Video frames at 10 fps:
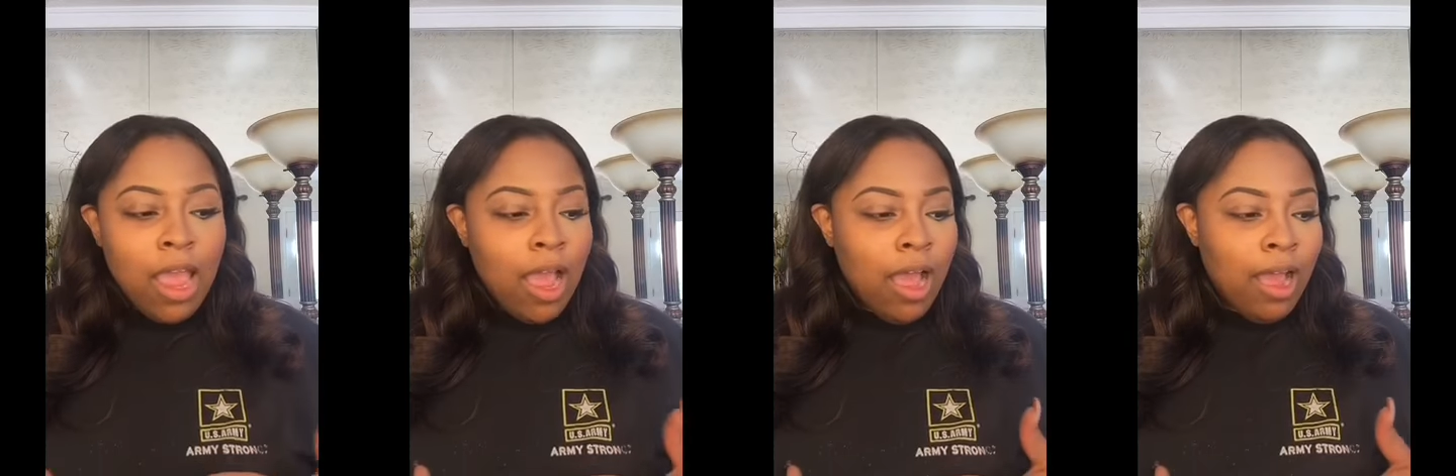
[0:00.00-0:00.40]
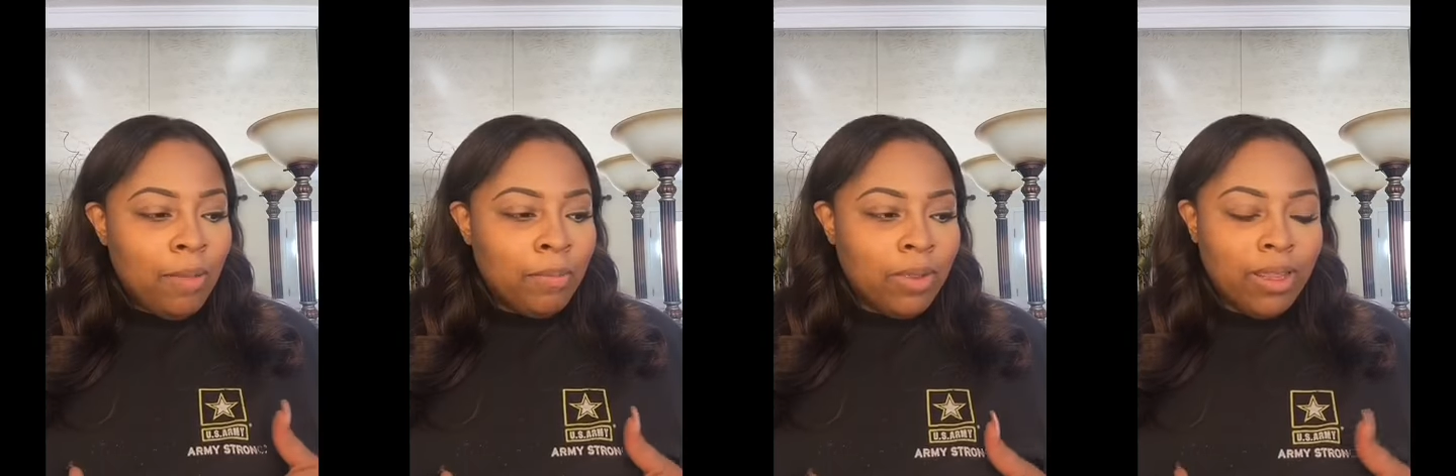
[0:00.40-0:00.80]

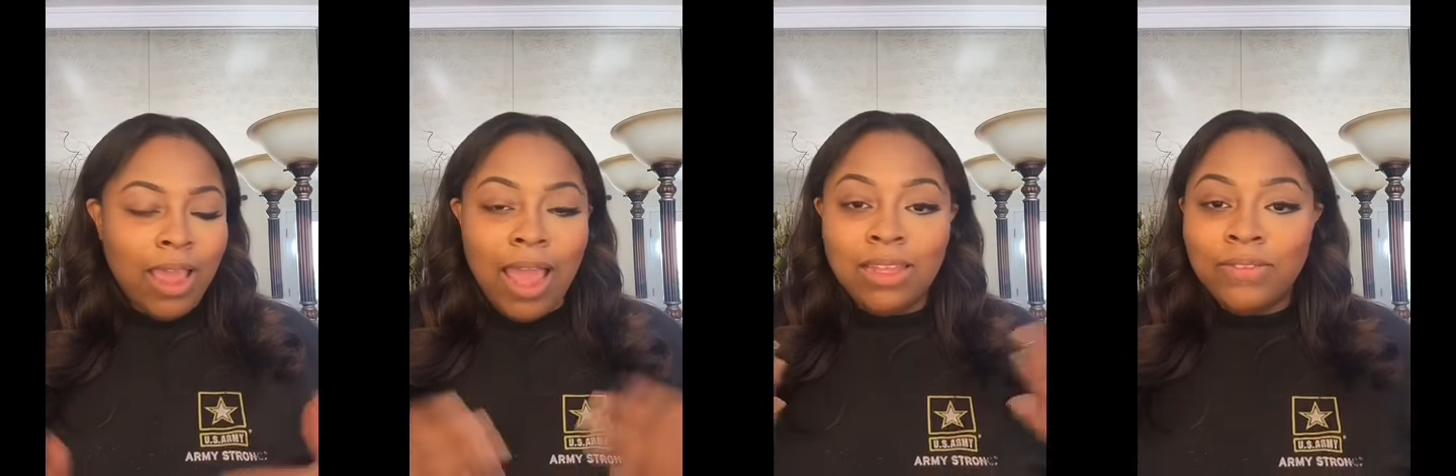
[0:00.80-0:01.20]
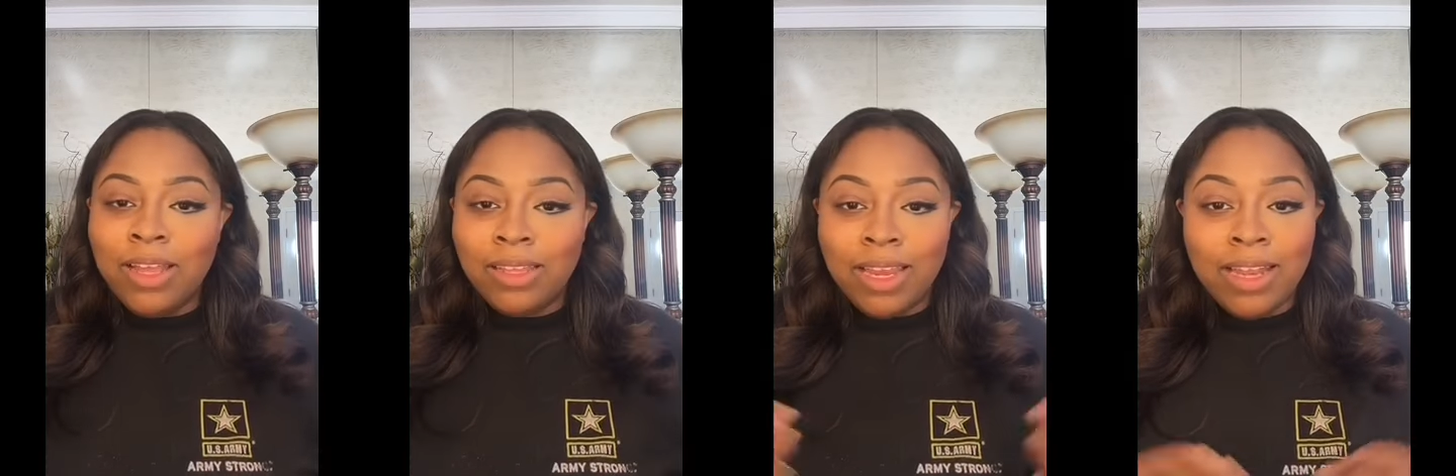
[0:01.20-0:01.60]
I live in
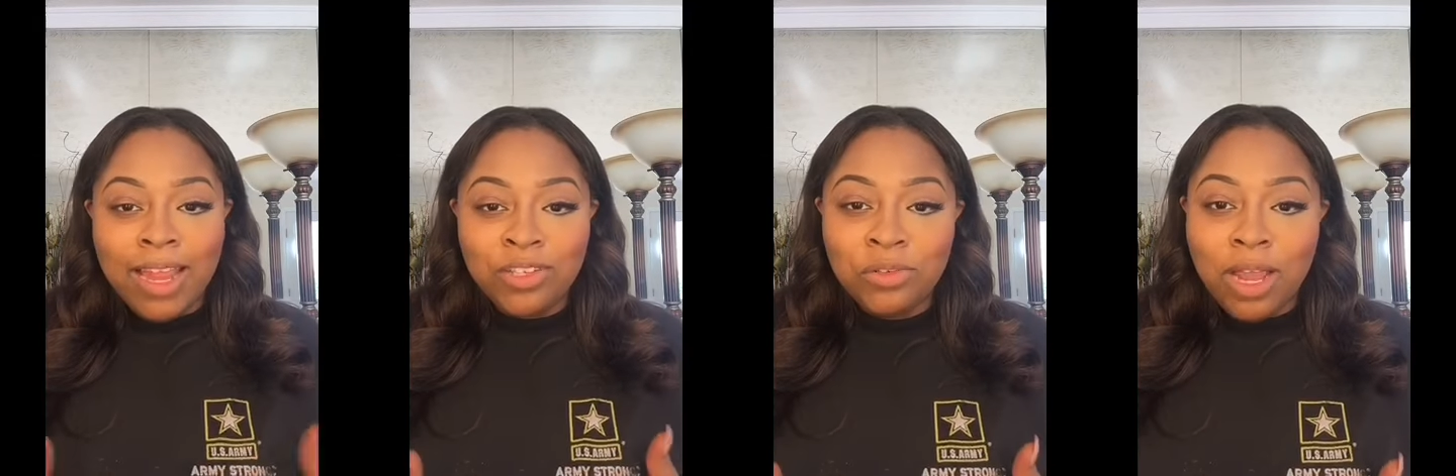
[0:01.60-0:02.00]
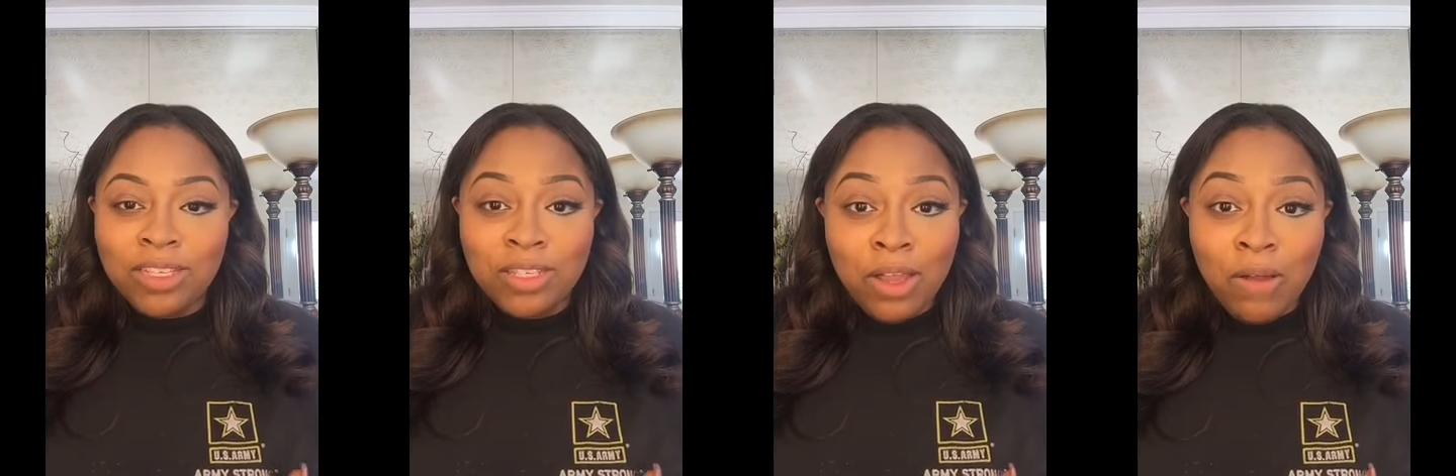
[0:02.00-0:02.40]
Atlanta, as you
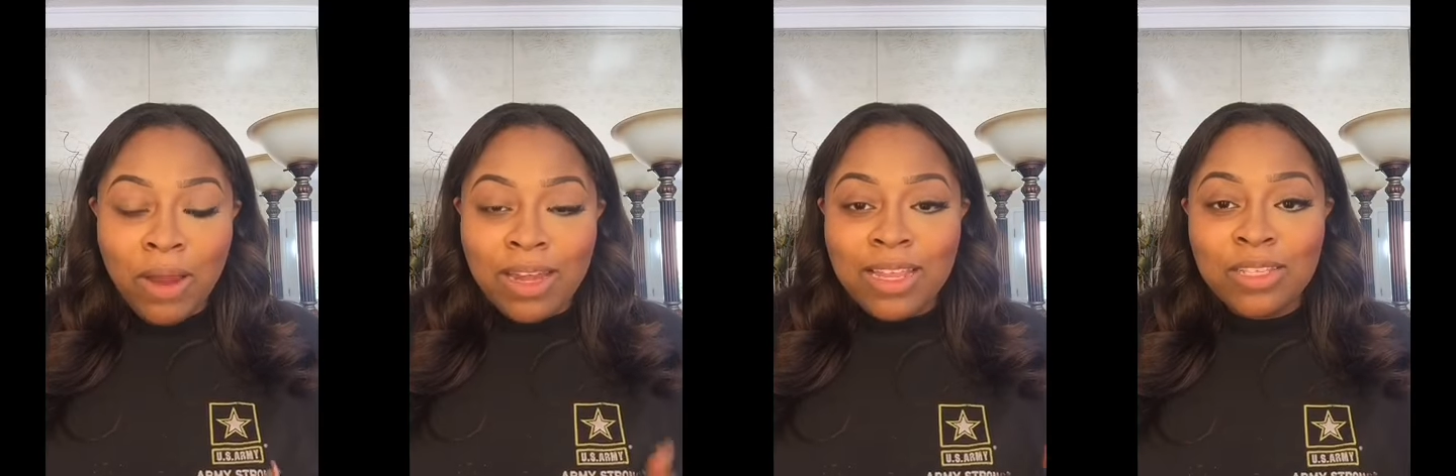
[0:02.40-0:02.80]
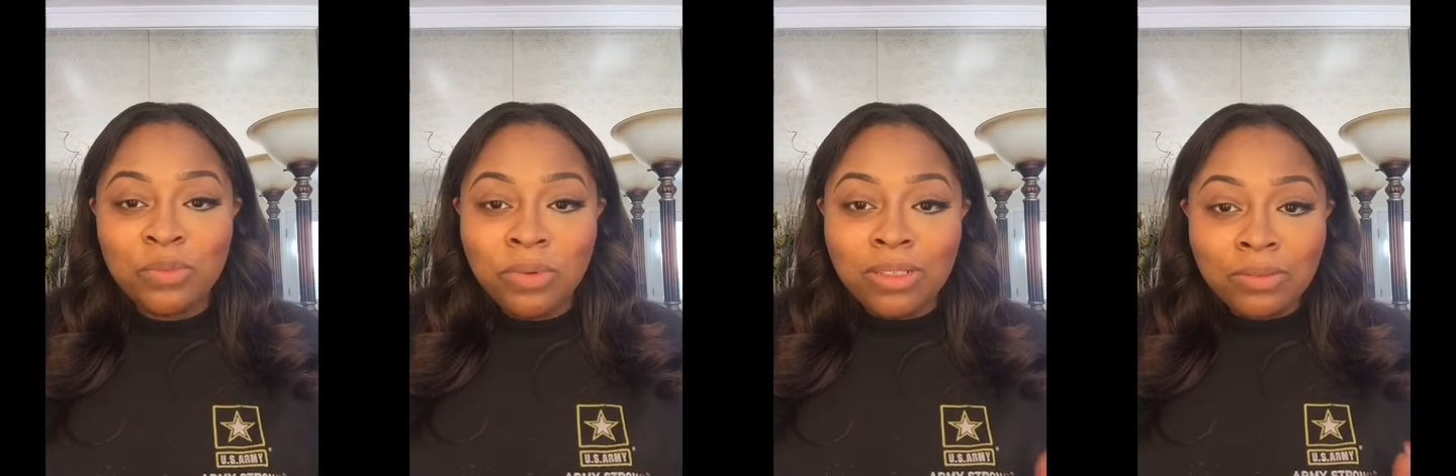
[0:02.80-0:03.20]
guys know, and it
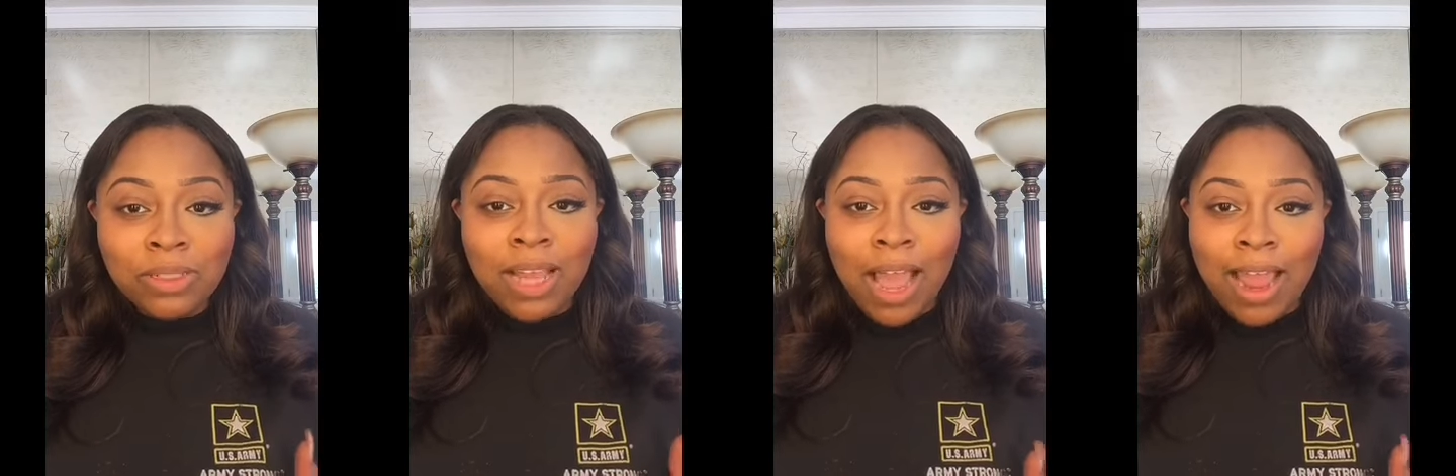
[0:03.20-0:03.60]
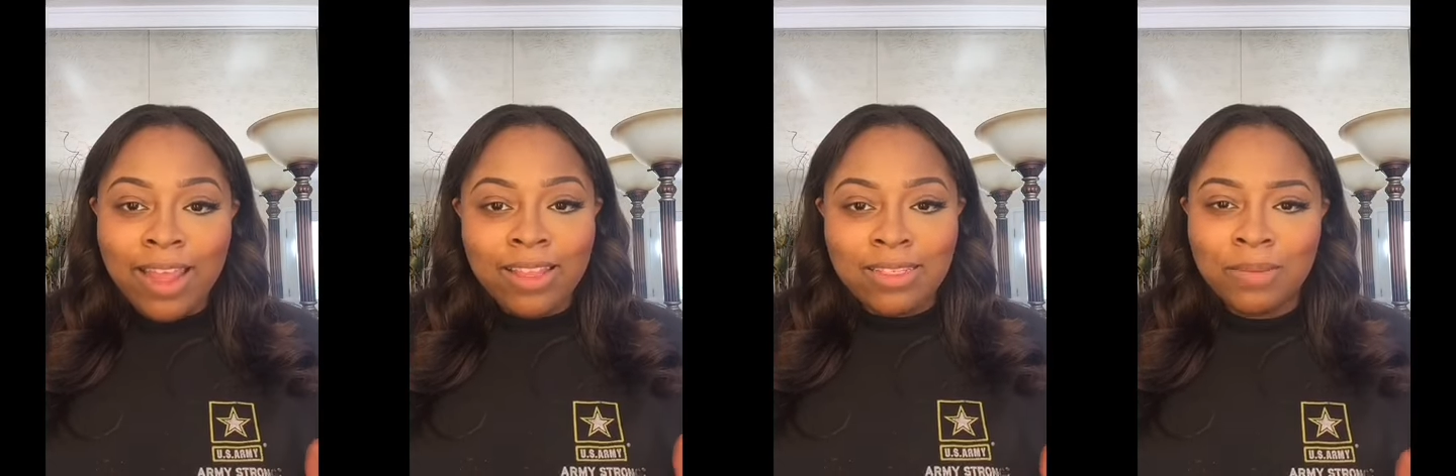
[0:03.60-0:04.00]
gets really, really hot
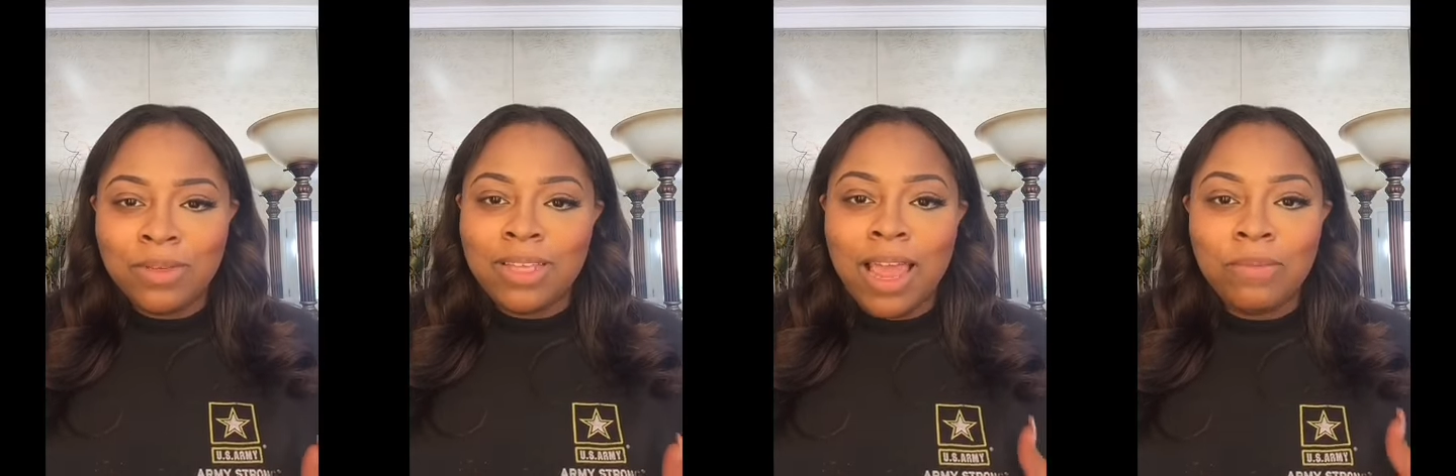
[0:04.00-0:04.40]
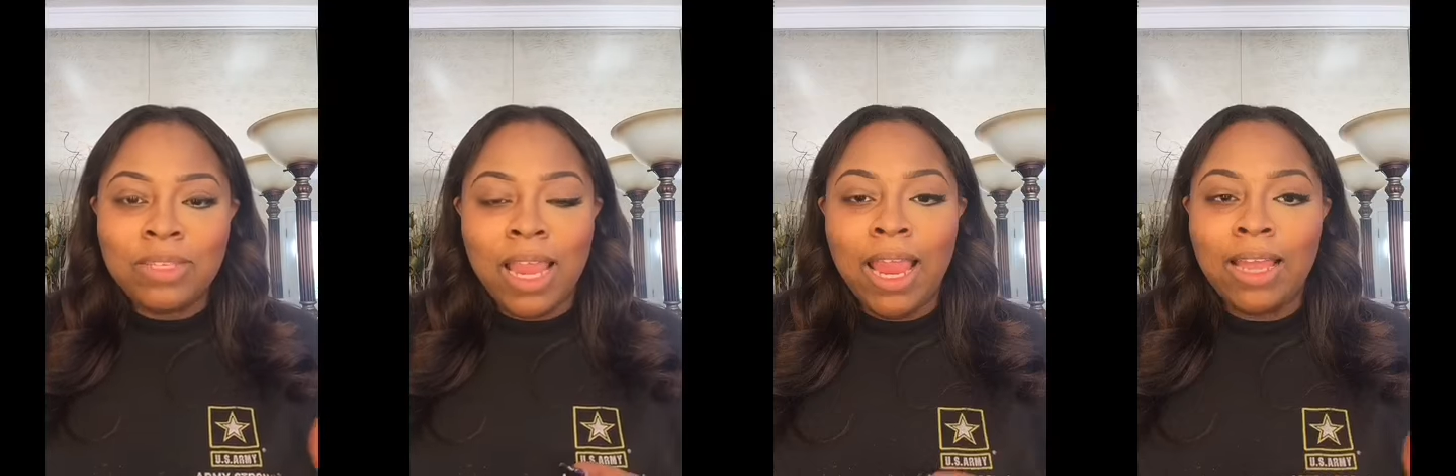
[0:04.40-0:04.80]
in the summer times,
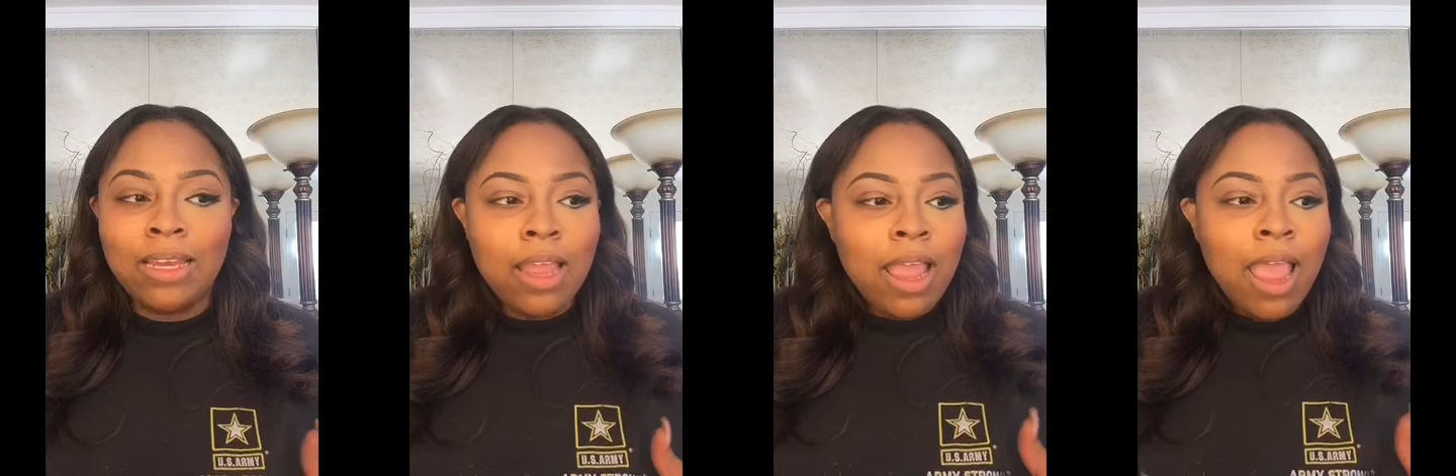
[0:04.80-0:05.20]
and